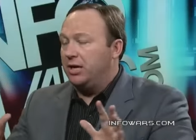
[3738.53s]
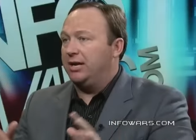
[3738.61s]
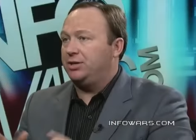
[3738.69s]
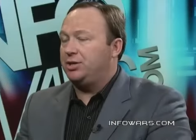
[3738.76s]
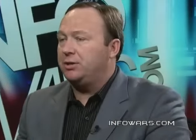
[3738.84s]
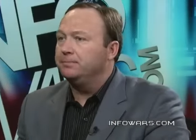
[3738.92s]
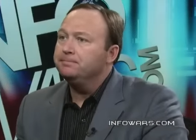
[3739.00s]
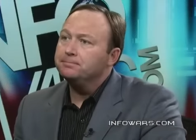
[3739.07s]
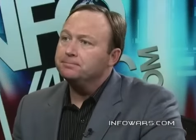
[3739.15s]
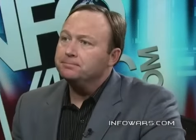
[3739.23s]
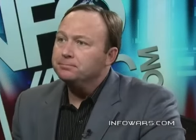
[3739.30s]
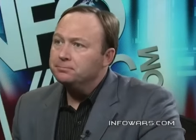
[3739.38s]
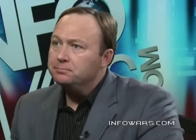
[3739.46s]
us.
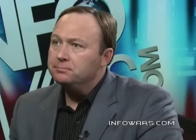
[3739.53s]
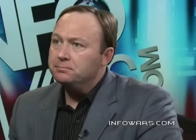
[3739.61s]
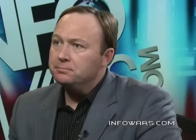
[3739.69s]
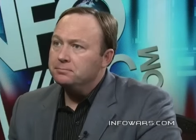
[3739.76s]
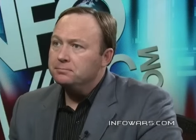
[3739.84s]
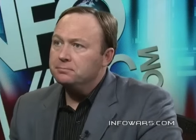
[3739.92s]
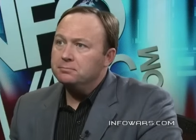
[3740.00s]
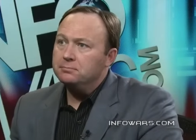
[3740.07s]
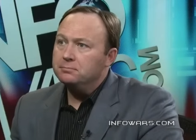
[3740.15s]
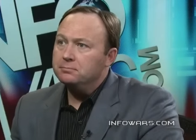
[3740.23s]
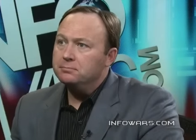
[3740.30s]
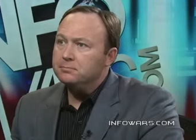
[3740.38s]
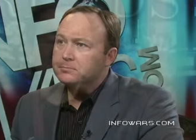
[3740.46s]

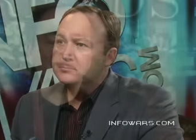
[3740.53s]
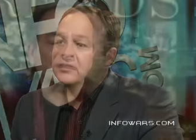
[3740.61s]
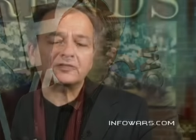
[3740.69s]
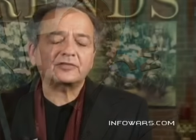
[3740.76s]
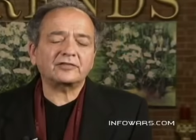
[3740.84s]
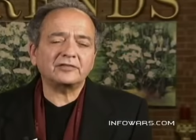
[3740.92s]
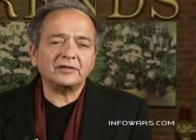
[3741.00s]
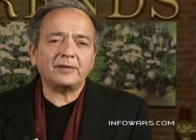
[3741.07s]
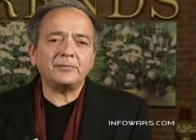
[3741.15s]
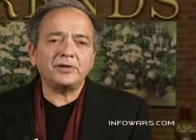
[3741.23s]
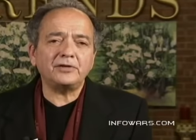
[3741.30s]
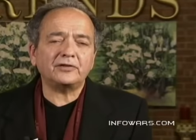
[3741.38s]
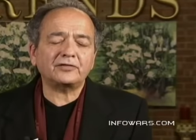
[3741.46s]
Alex, I
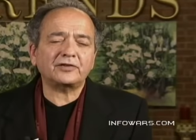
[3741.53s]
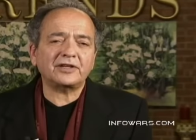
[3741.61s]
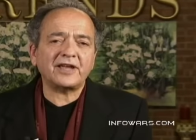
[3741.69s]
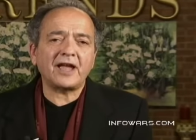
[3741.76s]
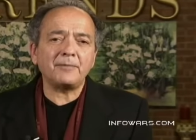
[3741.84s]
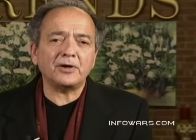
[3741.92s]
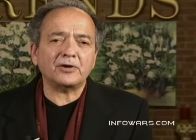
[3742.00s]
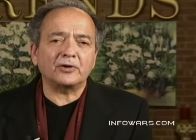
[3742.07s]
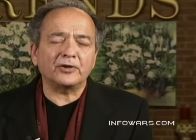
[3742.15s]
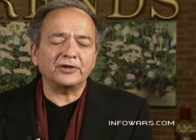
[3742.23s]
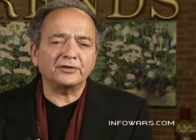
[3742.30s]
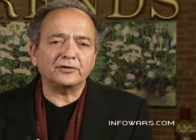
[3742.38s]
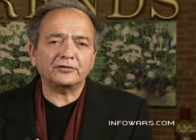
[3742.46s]
mean, it's the chemical
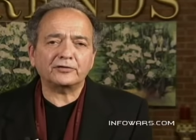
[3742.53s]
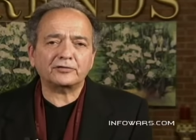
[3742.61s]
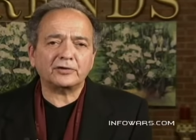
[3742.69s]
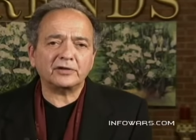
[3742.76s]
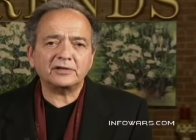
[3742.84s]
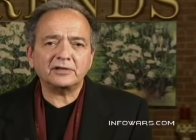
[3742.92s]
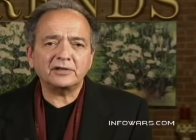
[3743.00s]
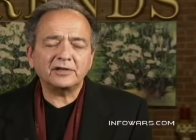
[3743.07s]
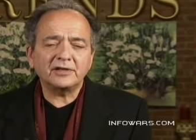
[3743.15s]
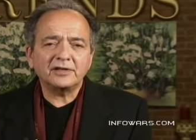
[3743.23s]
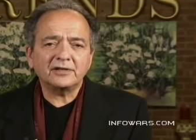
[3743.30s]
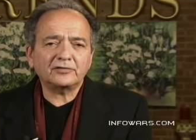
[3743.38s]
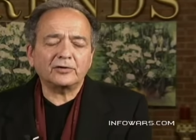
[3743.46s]
industry.
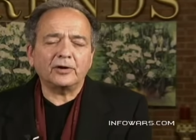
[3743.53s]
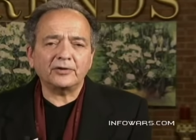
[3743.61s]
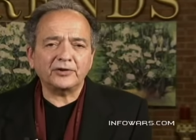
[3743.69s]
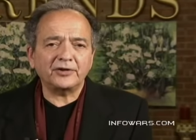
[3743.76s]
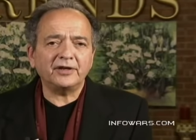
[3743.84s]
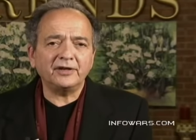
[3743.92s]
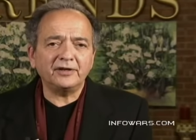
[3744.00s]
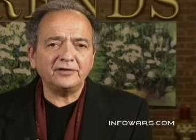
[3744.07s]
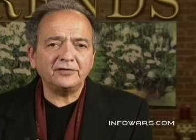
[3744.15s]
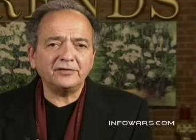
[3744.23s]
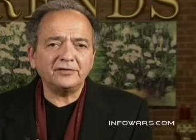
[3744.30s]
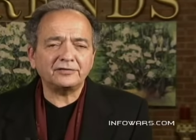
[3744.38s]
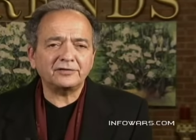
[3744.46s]
It's all it
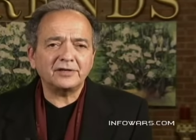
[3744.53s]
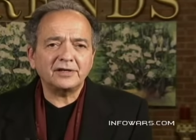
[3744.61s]
is.